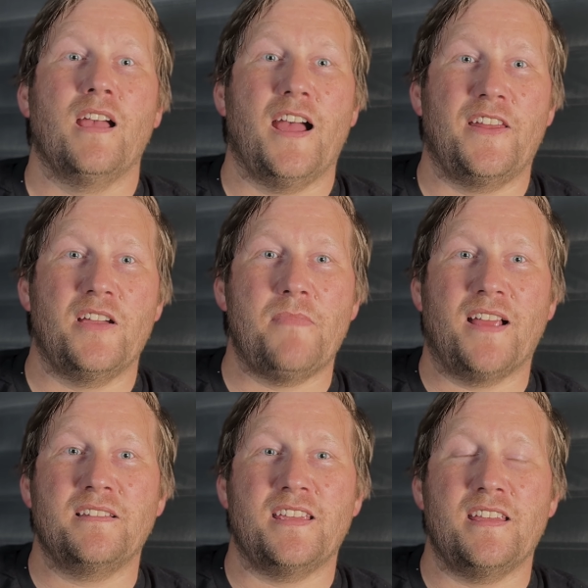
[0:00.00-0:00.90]
And I'm
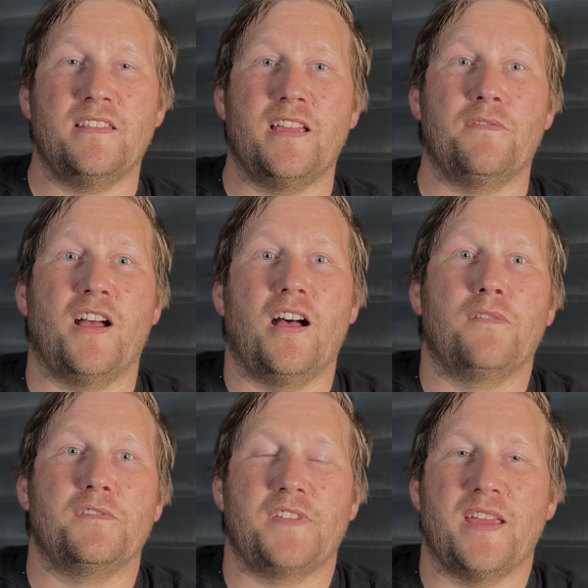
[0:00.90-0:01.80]
Andy, the other
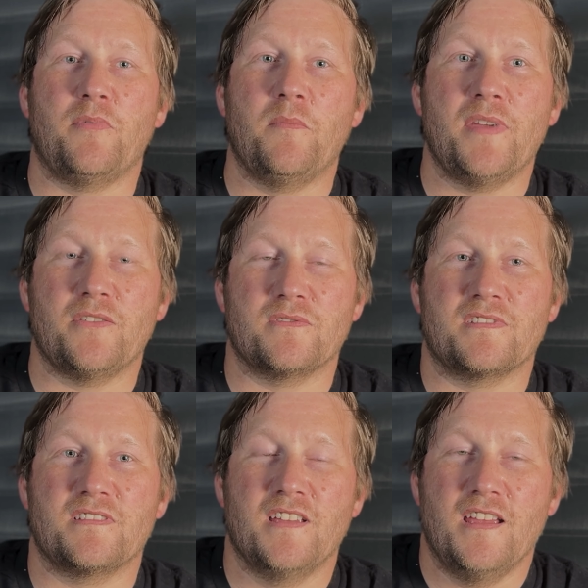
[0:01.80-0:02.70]
half of Capon
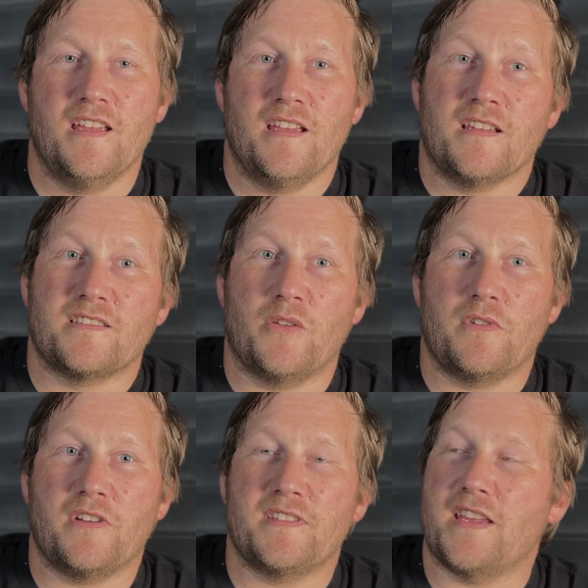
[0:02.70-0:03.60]
Builds. So
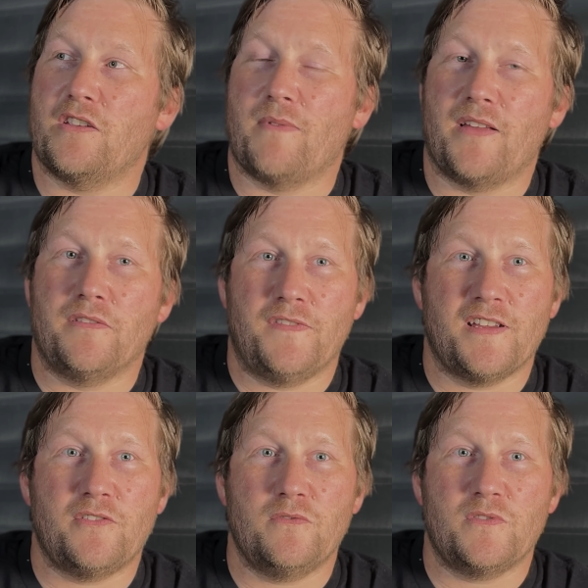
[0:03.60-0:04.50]
we're going to take you around the
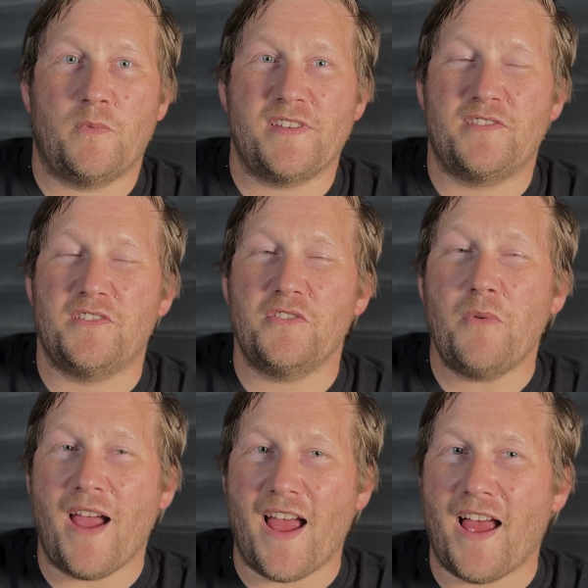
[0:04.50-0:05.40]
vehicles. We
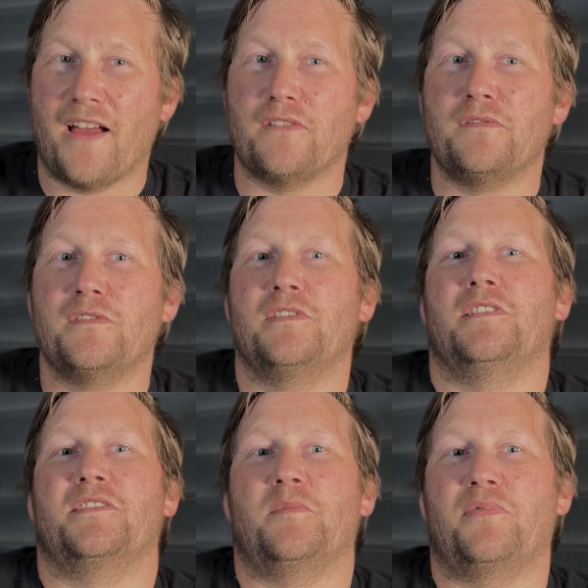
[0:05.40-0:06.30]
do have
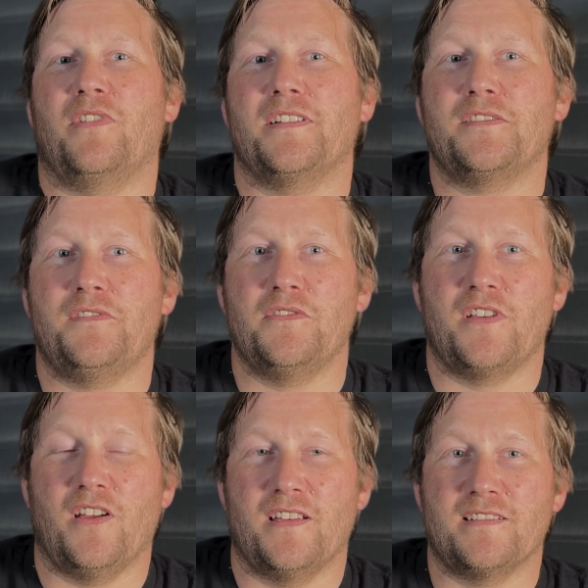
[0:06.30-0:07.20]
a surprise for you
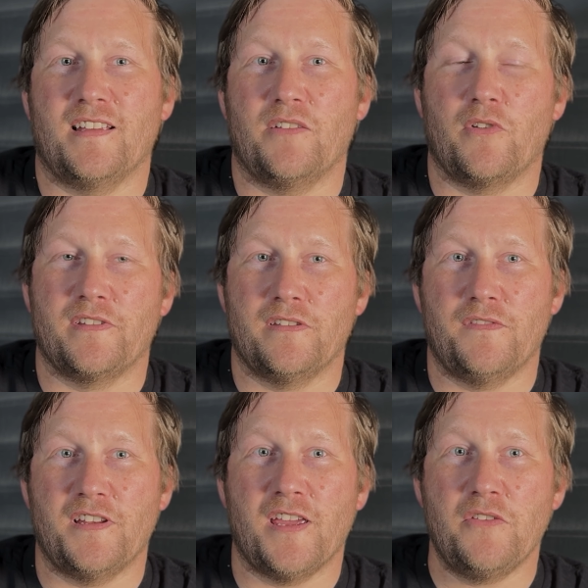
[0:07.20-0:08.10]
guys later on in the
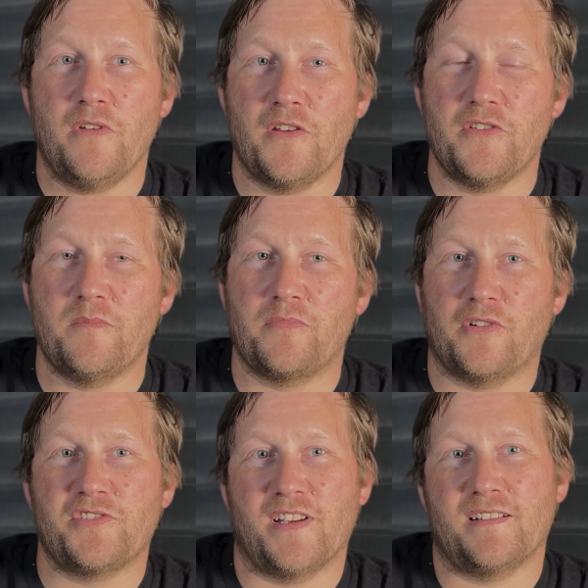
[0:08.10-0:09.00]
video, a new
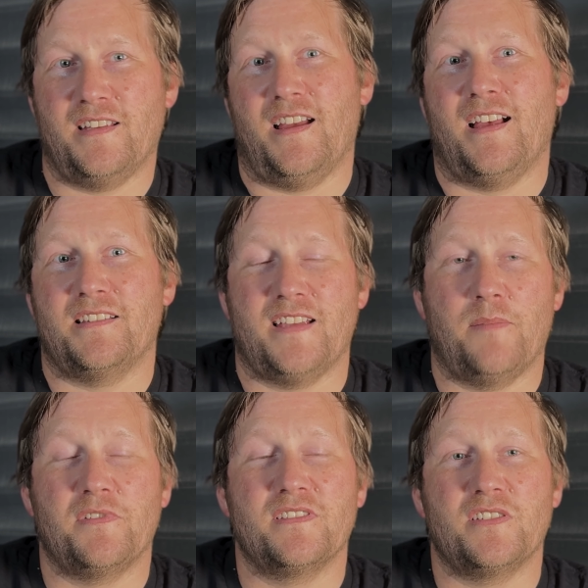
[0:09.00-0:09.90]
project that has
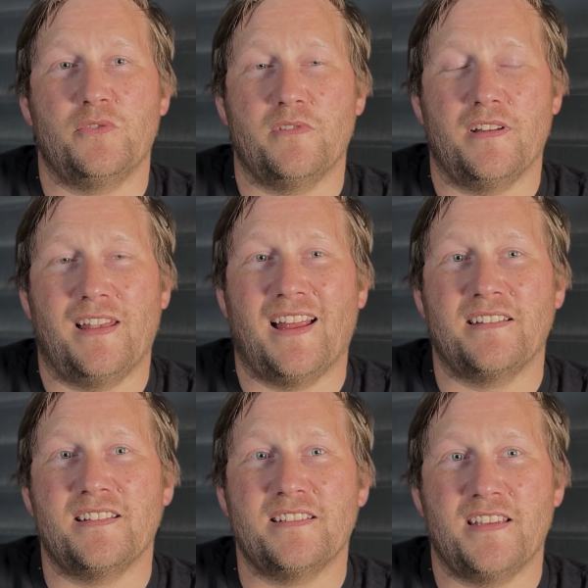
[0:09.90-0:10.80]
happened to
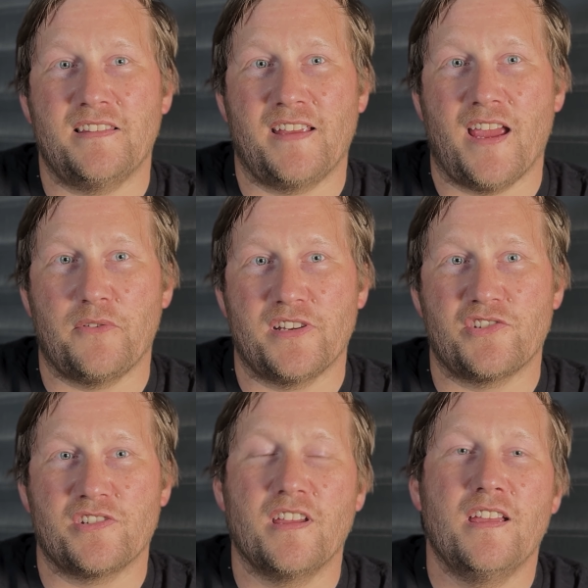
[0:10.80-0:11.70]
landed in the garage.